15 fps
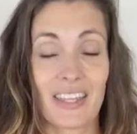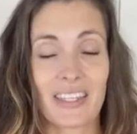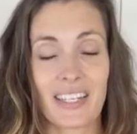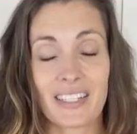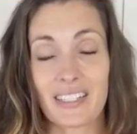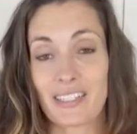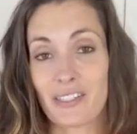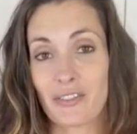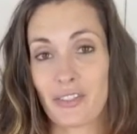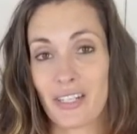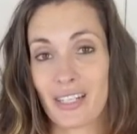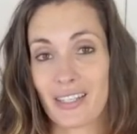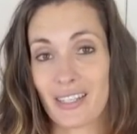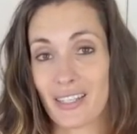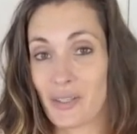The next
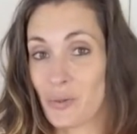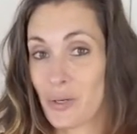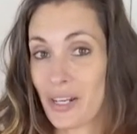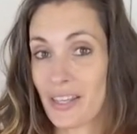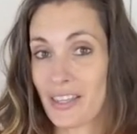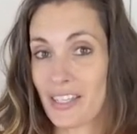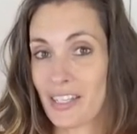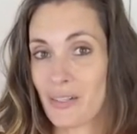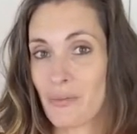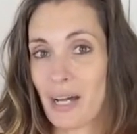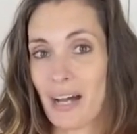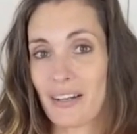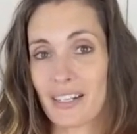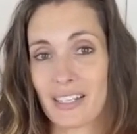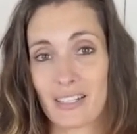ingredient that you want to think
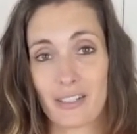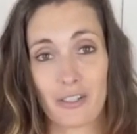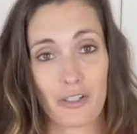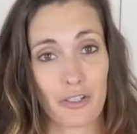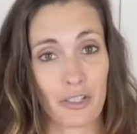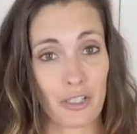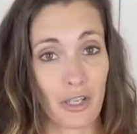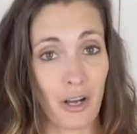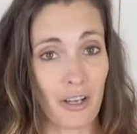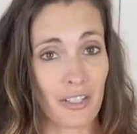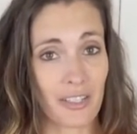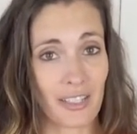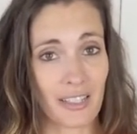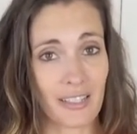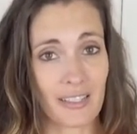about is your
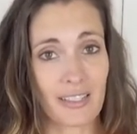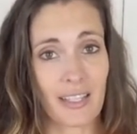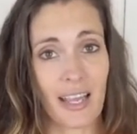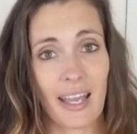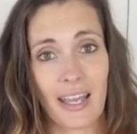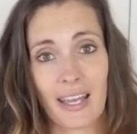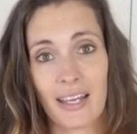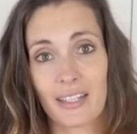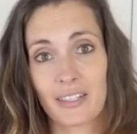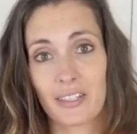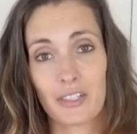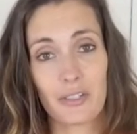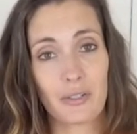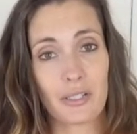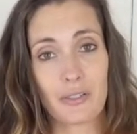sauces,
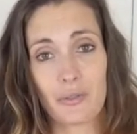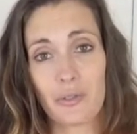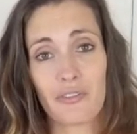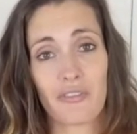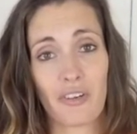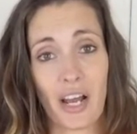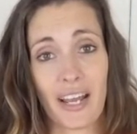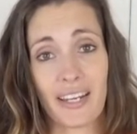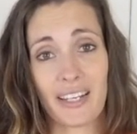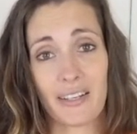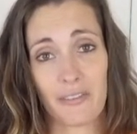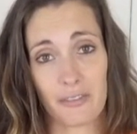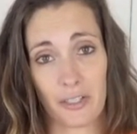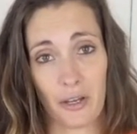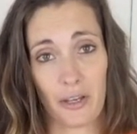and you can do a
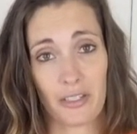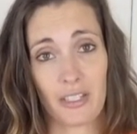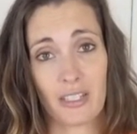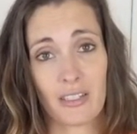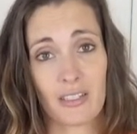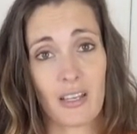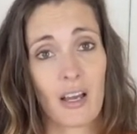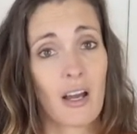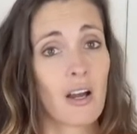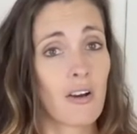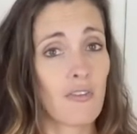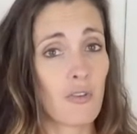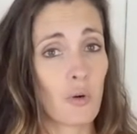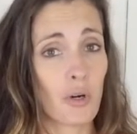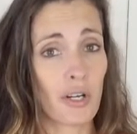variety of sauces
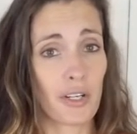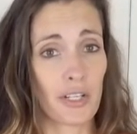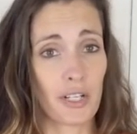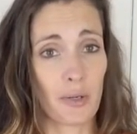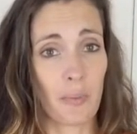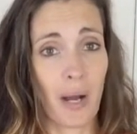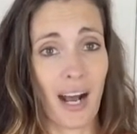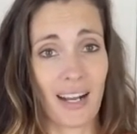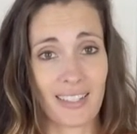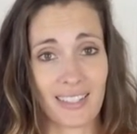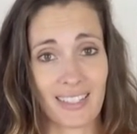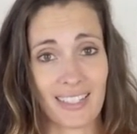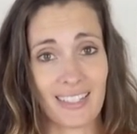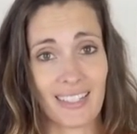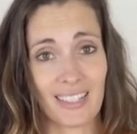for your
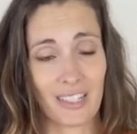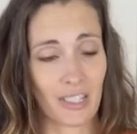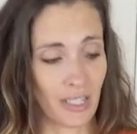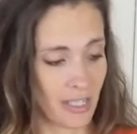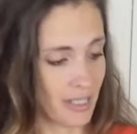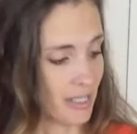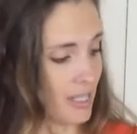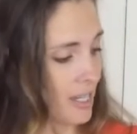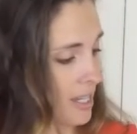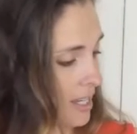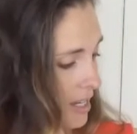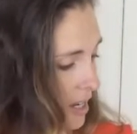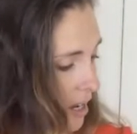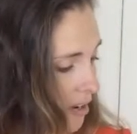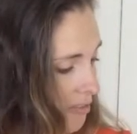pasta dishes.
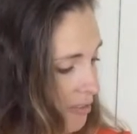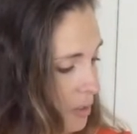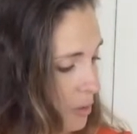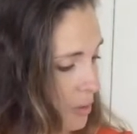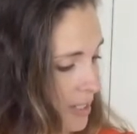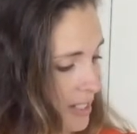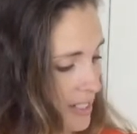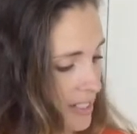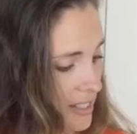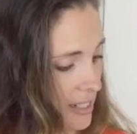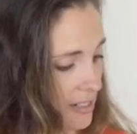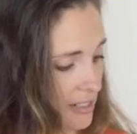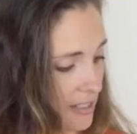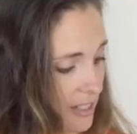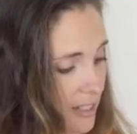Of course,
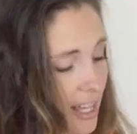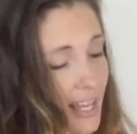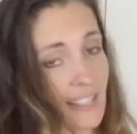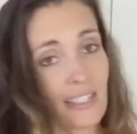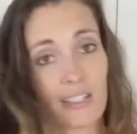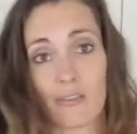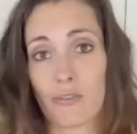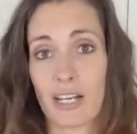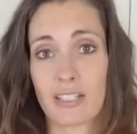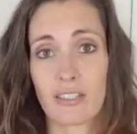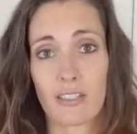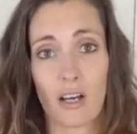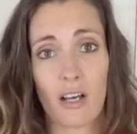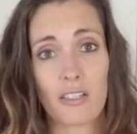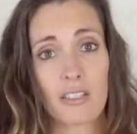there's the classic
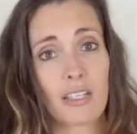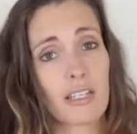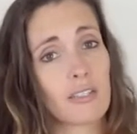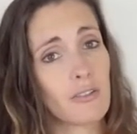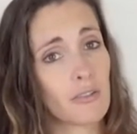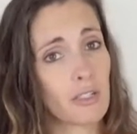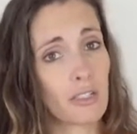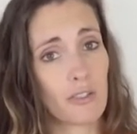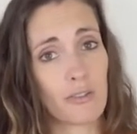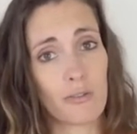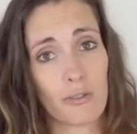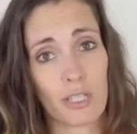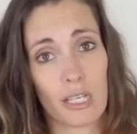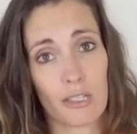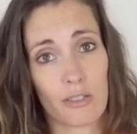red sauce, and you can
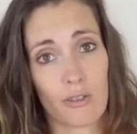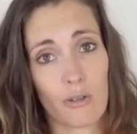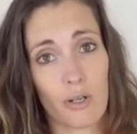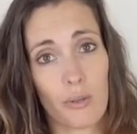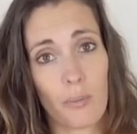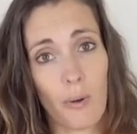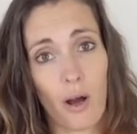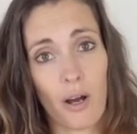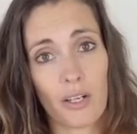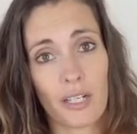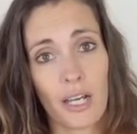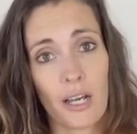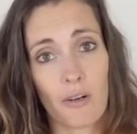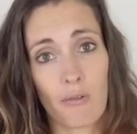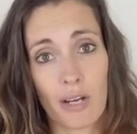use a
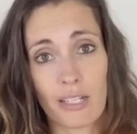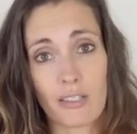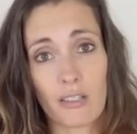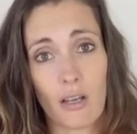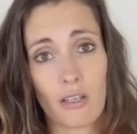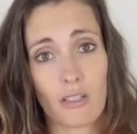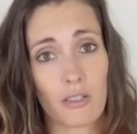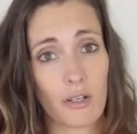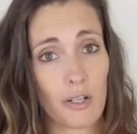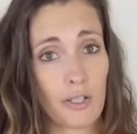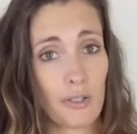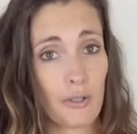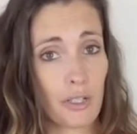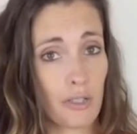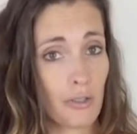store-bought red sauce, or
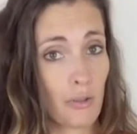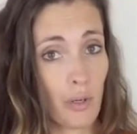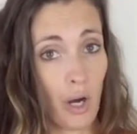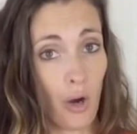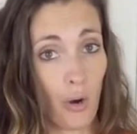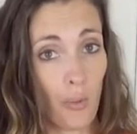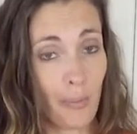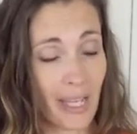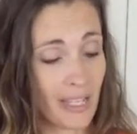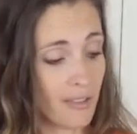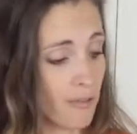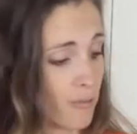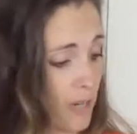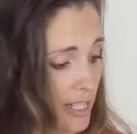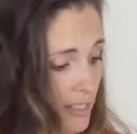you can do a
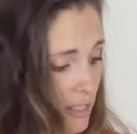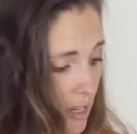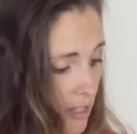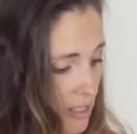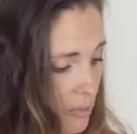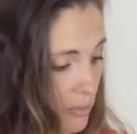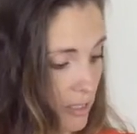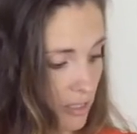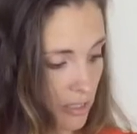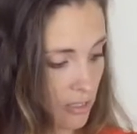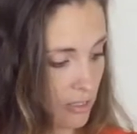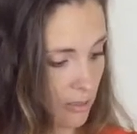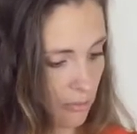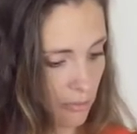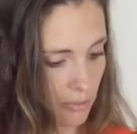homemade red sauce, which
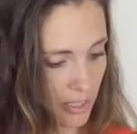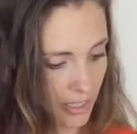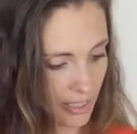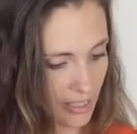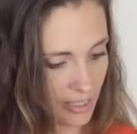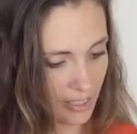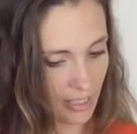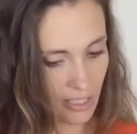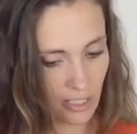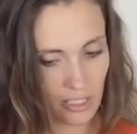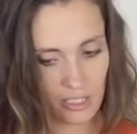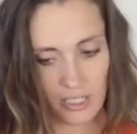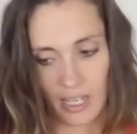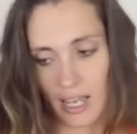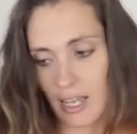is really
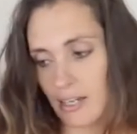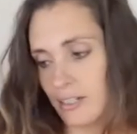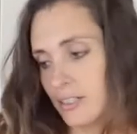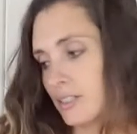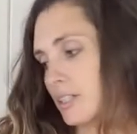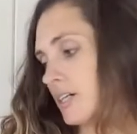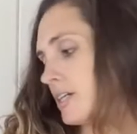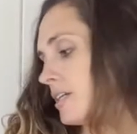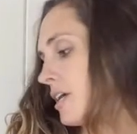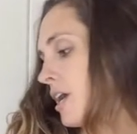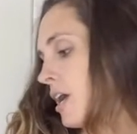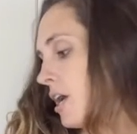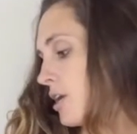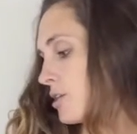delicious and good.